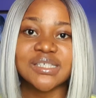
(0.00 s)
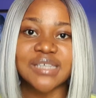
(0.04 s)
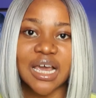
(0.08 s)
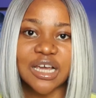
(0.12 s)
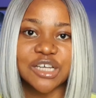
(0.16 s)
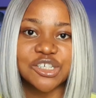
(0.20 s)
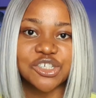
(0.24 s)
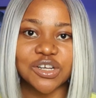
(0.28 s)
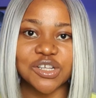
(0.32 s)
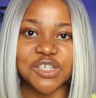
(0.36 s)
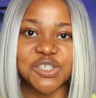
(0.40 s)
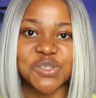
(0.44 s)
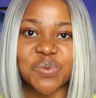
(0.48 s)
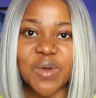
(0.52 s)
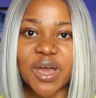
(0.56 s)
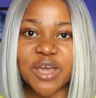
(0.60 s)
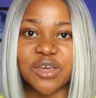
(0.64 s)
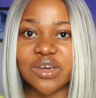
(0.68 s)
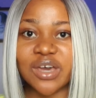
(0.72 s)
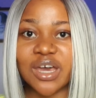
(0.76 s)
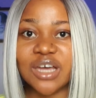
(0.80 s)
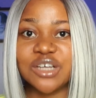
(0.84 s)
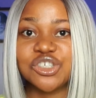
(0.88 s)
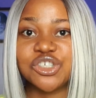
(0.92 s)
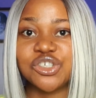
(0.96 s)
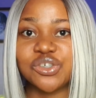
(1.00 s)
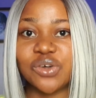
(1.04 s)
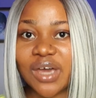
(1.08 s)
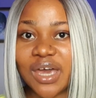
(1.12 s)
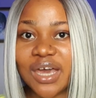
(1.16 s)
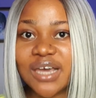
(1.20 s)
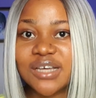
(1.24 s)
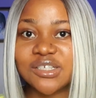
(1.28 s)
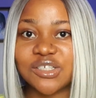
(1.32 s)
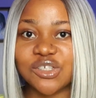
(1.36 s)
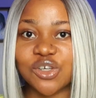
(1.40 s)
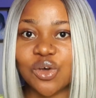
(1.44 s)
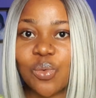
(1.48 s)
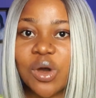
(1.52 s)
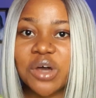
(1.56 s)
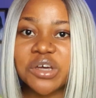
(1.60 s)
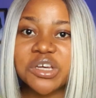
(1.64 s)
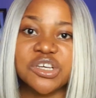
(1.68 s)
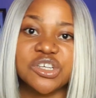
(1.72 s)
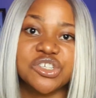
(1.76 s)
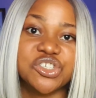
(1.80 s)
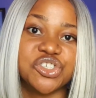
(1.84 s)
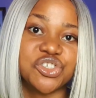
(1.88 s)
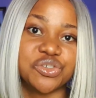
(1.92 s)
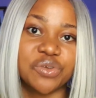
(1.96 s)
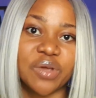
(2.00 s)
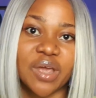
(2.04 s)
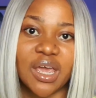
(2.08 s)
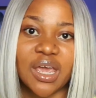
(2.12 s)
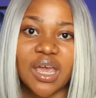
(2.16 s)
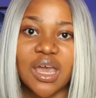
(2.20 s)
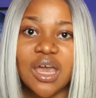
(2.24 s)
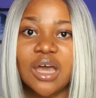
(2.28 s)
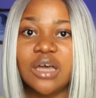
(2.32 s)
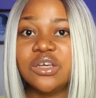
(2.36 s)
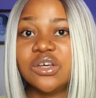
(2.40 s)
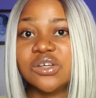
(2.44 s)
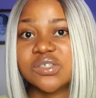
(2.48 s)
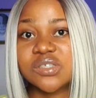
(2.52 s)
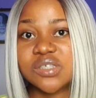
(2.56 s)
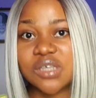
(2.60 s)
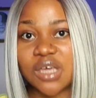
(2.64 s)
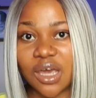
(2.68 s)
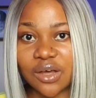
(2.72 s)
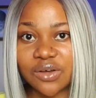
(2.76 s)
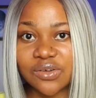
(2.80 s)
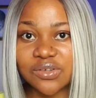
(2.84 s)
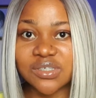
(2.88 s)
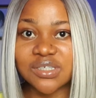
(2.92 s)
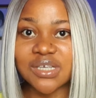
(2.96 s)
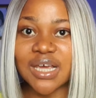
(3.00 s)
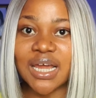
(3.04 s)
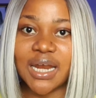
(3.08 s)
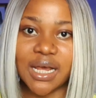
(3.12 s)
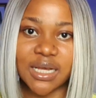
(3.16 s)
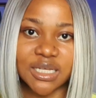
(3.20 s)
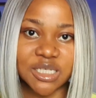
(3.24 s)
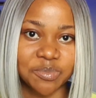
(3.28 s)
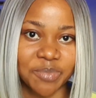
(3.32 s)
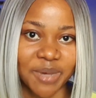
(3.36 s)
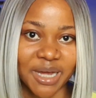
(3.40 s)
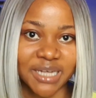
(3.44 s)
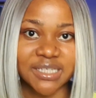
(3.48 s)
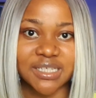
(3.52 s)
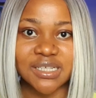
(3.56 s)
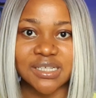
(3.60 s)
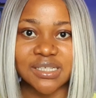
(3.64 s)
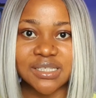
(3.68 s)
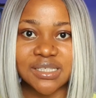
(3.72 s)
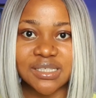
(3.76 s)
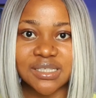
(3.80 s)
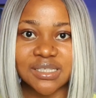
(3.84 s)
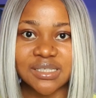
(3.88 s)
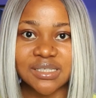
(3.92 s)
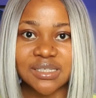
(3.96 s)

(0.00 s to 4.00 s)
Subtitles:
section is where you can showcase your work history, your skills, and expertise.